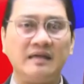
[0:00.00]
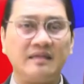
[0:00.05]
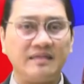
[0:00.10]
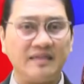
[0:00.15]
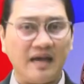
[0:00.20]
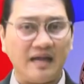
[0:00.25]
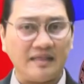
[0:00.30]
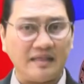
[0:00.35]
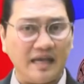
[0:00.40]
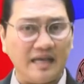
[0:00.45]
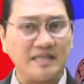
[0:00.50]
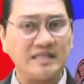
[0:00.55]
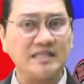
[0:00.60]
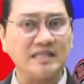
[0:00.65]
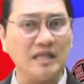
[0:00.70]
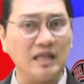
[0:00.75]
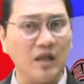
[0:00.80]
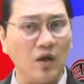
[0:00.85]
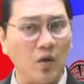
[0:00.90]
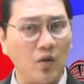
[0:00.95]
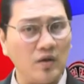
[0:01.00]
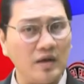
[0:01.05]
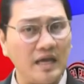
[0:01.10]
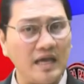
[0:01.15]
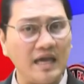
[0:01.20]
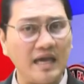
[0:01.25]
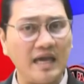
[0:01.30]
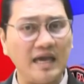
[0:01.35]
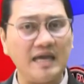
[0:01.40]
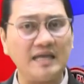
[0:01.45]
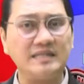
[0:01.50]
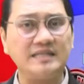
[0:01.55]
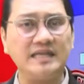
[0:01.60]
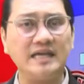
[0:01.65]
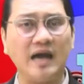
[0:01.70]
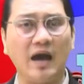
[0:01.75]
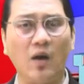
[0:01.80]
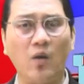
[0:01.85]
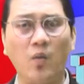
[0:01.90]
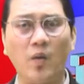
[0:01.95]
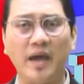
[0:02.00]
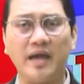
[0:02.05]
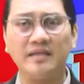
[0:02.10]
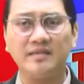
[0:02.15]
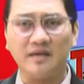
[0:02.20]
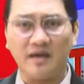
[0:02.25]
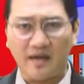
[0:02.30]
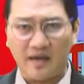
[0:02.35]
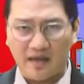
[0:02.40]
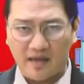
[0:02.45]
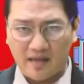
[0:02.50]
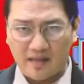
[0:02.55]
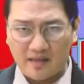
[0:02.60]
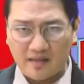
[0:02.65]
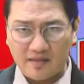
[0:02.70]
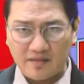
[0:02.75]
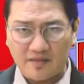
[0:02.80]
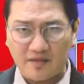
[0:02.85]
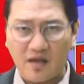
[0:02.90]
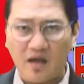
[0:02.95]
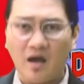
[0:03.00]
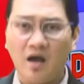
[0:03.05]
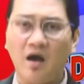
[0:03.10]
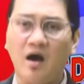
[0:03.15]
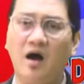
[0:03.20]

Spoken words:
that is slowly eating away the health